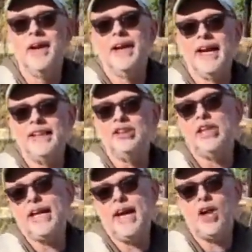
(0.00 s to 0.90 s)
Again,
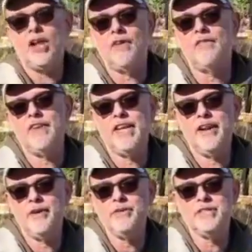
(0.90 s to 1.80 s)
check out all of our
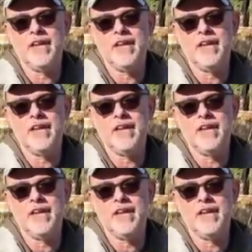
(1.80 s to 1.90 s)
videos.